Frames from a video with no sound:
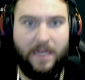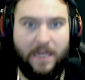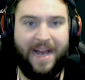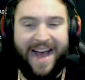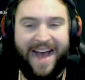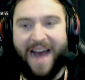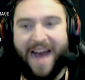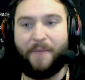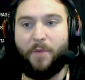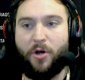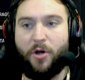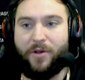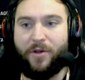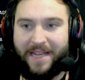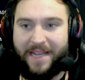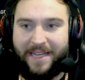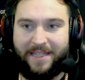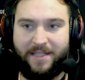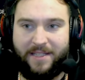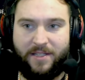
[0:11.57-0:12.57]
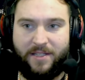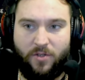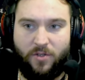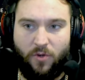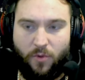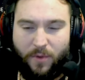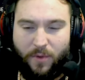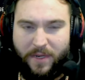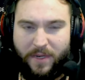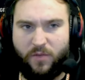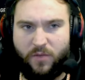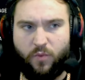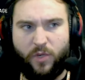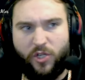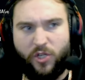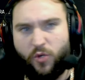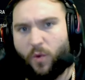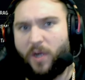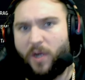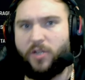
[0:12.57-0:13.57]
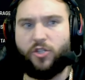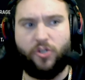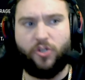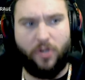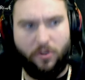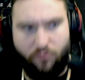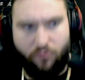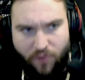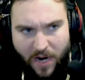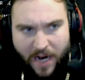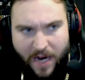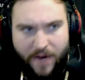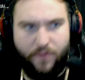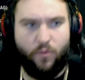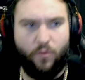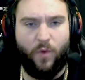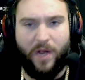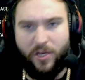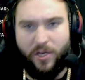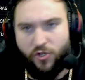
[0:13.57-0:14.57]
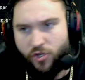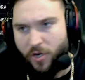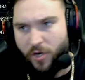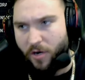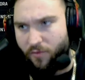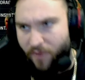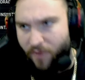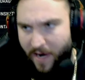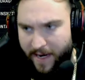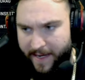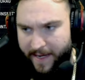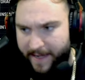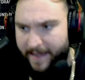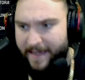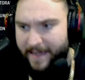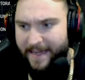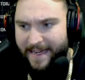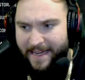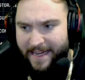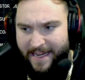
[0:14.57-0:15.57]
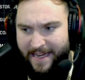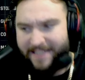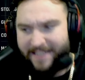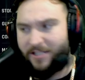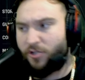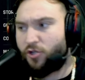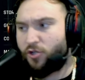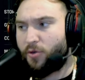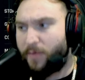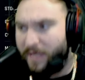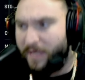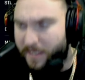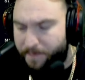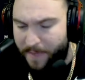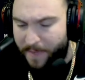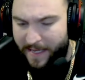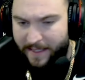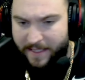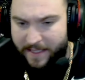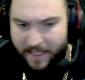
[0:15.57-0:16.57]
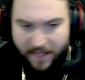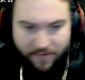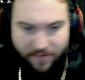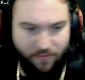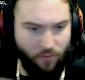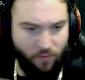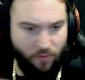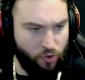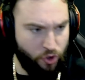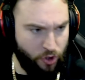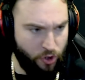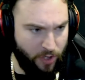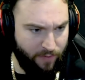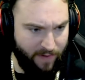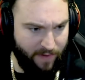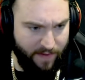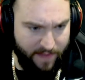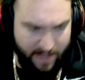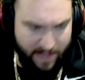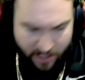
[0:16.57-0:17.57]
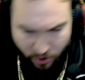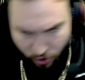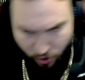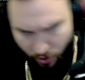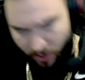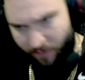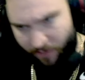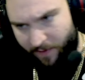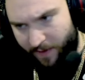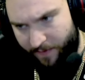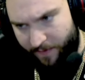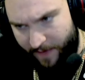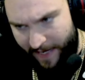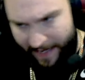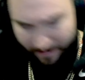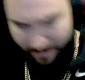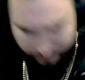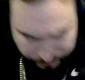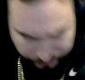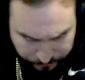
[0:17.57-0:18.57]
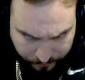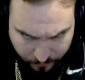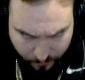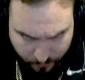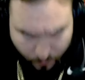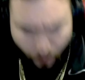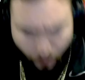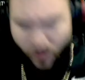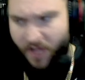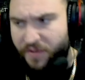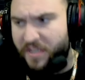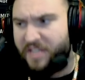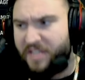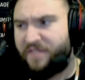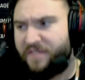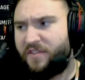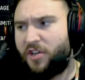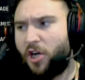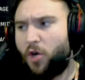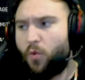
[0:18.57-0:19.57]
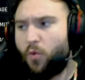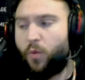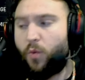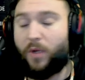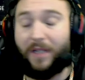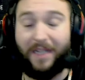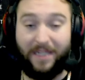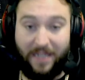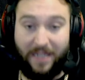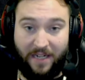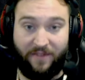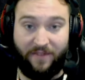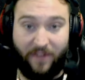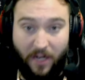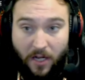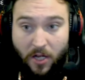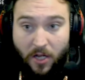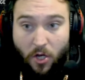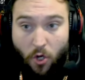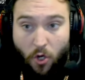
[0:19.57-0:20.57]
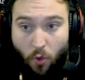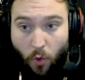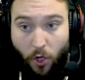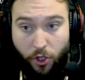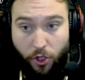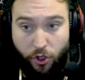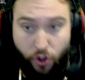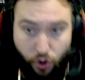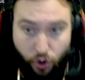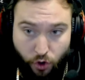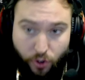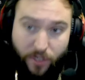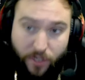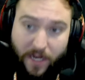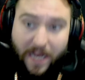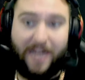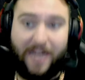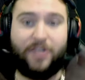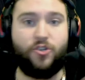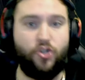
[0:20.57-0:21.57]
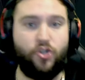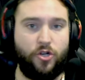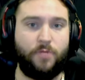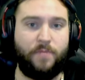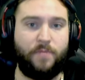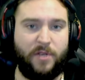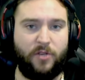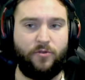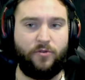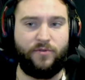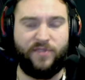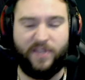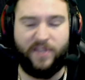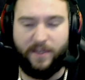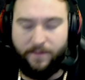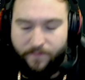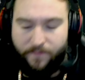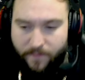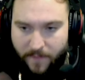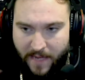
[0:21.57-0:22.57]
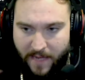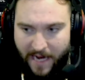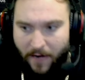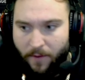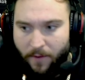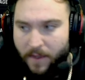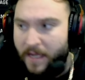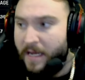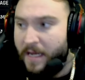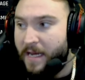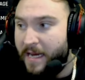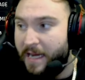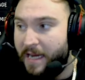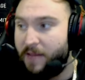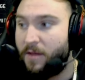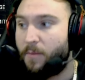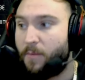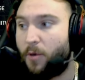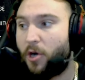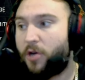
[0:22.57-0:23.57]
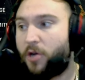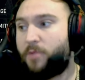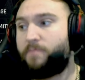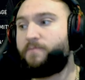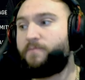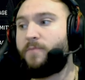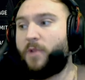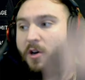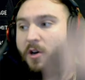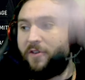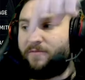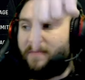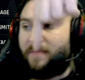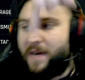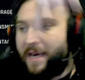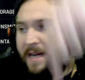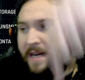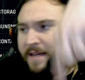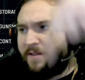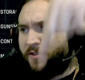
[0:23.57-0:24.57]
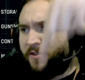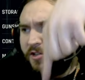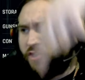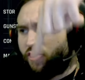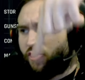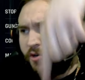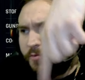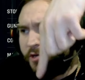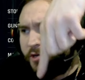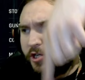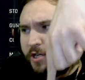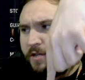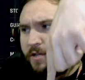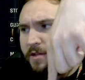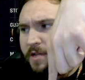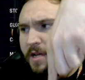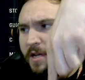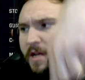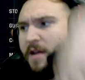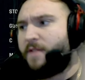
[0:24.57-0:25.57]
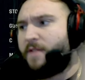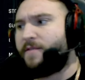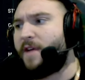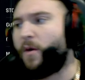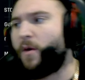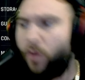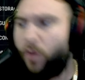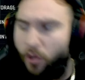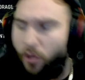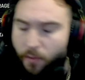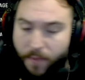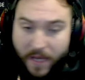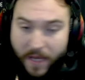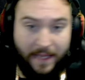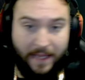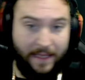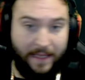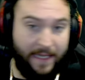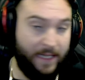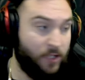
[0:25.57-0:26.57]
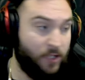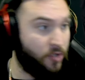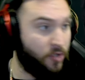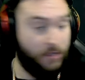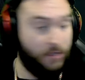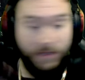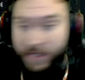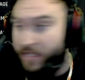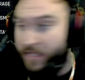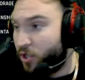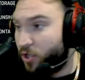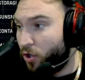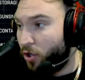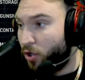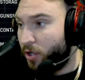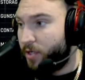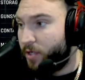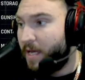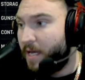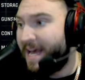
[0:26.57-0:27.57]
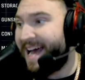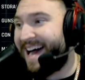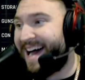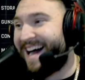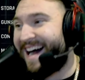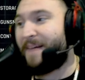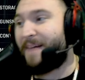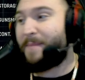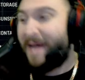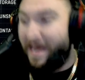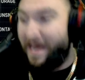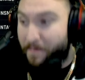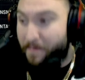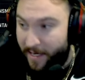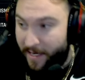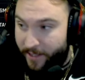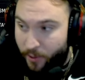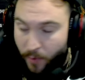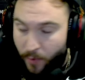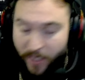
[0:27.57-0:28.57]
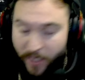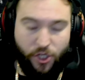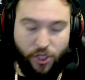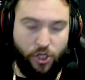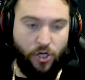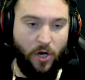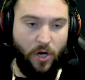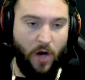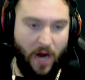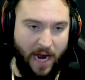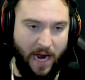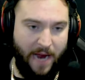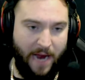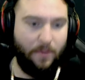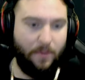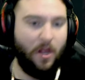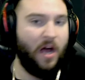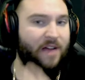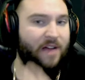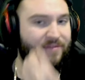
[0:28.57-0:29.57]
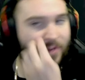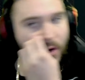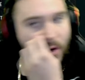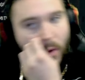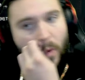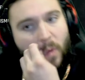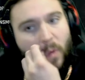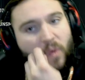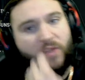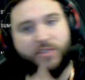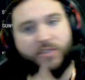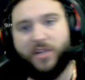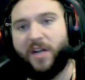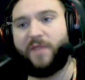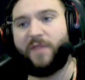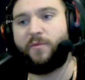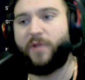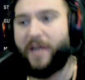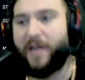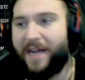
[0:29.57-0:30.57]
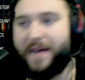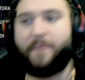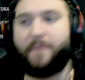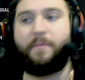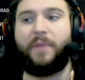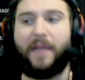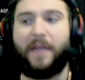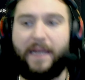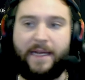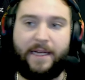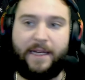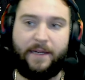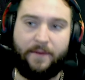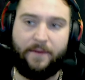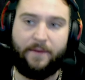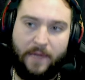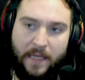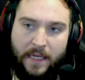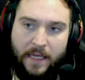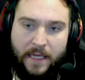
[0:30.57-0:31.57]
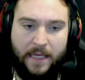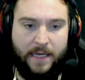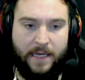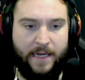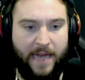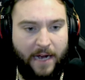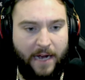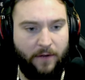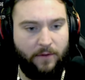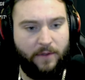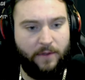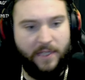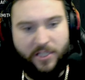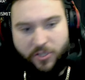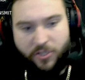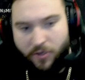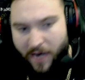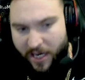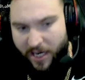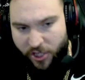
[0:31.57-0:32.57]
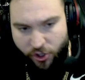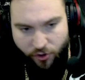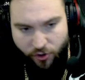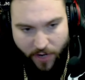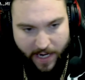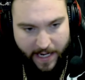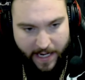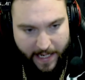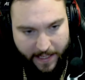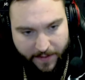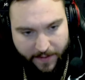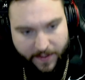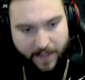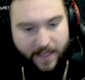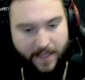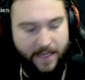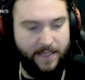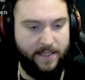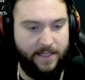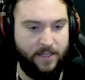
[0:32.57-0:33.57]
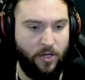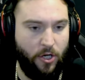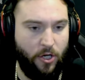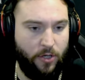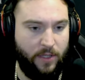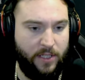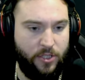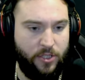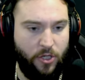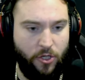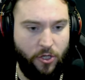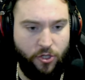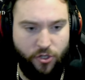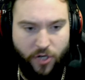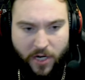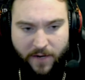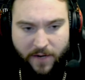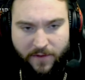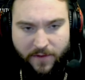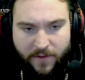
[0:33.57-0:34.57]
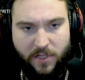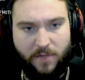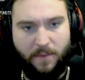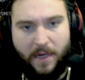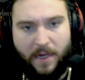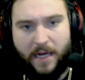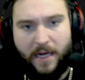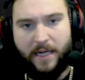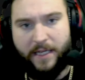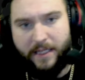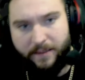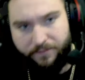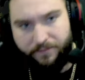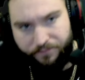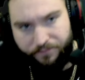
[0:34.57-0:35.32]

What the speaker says: ammo is always which one should I run, when should I run it, is it too expensive, should I run this, should I run that. This video will uncover what you should and shouldn't be using. Now, in the bottom of my description, there will be a link to the Discord and my Twitch. I am live all the time when I am playing. Now, let's crack straight into this. So, let's go straight over to the market.